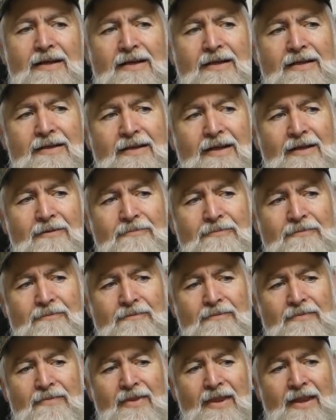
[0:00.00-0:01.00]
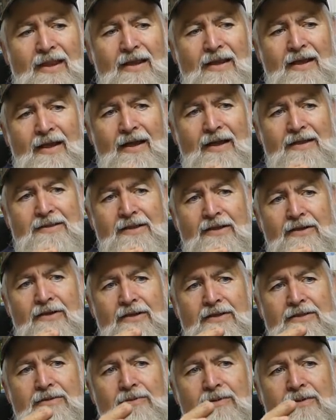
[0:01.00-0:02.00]
and as the
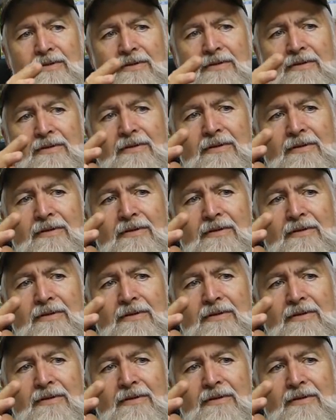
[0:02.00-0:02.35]
hertz would